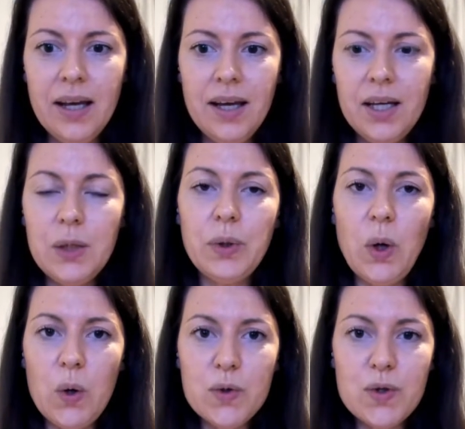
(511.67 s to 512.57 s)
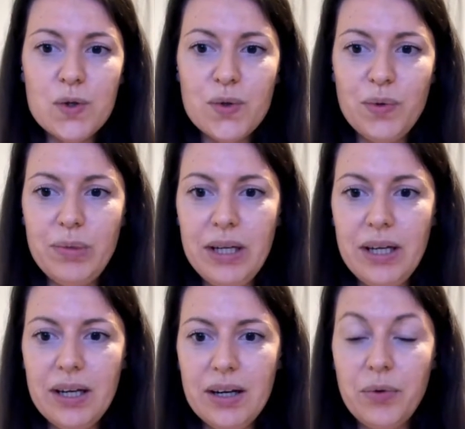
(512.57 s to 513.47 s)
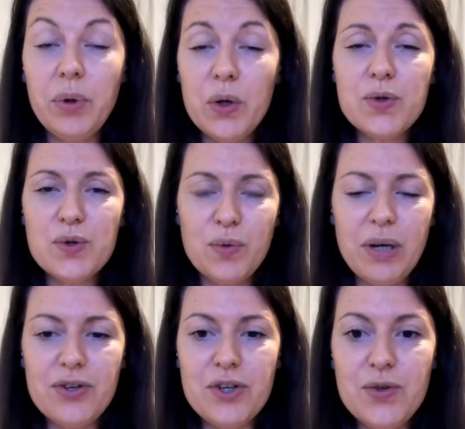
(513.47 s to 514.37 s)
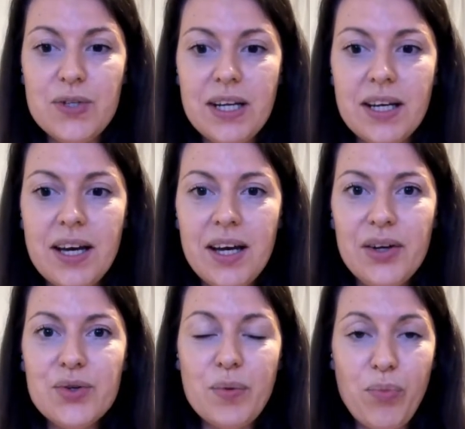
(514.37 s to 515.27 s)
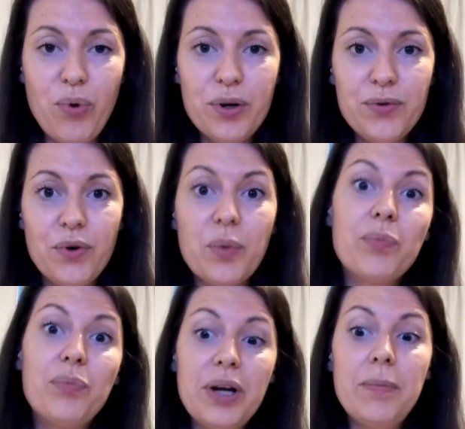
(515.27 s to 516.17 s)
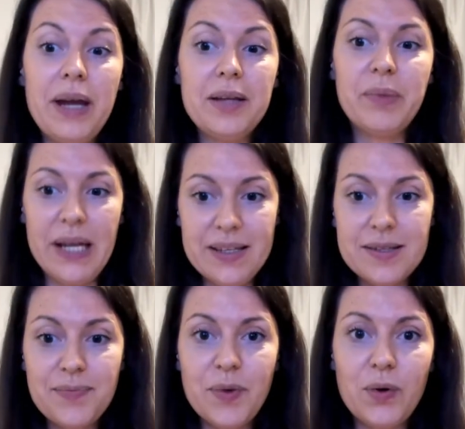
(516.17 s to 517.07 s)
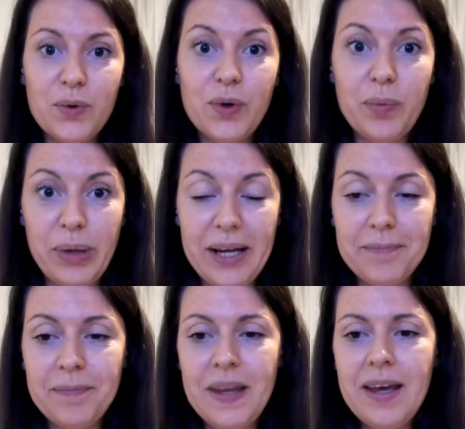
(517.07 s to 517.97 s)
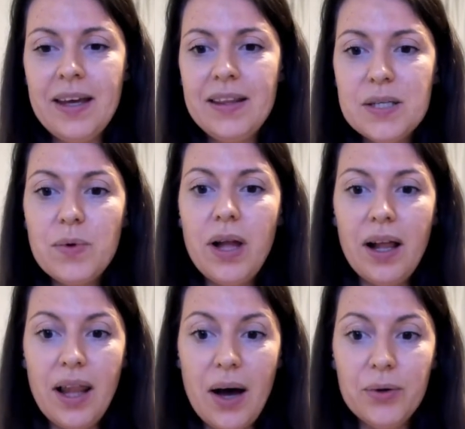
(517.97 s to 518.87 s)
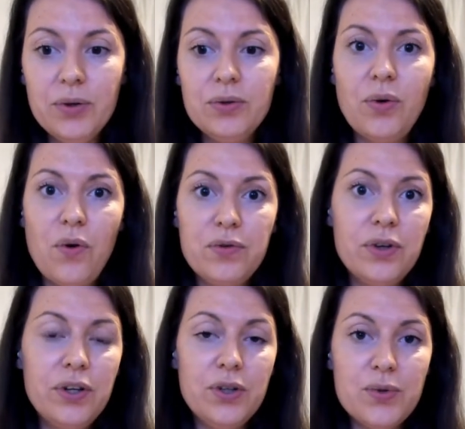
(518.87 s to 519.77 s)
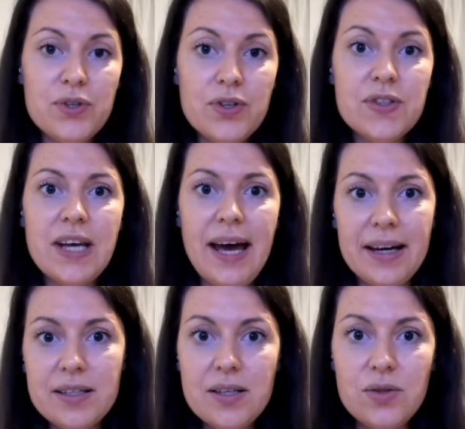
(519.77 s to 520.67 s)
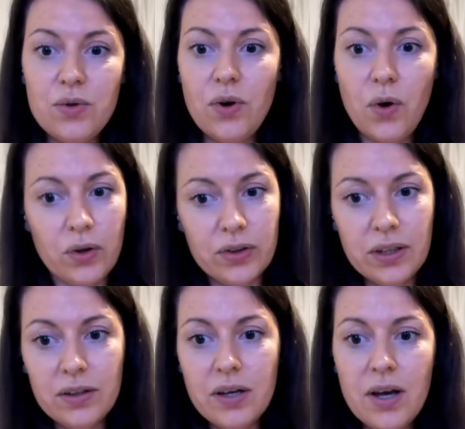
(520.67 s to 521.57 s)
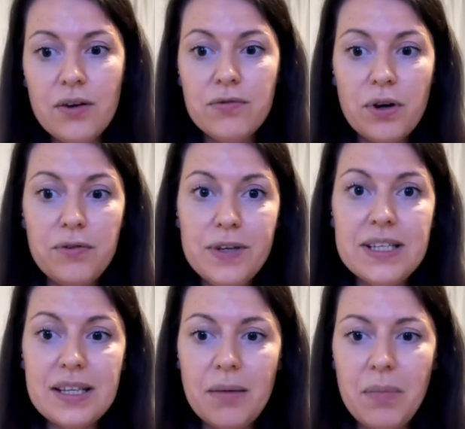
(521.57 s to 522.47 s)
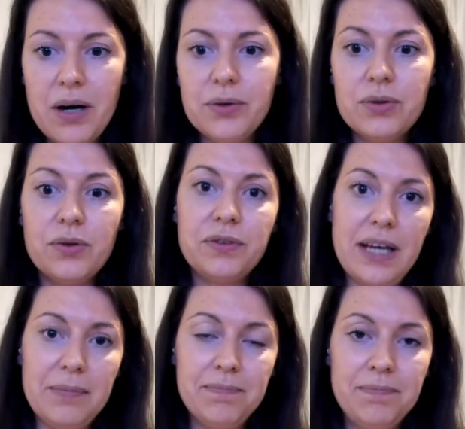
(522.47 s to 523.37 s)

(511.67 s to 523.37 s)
We will also soon be introducing support for prepaid plans on Google Play. This will allow you to offer users access to your content for a fixed amount of time.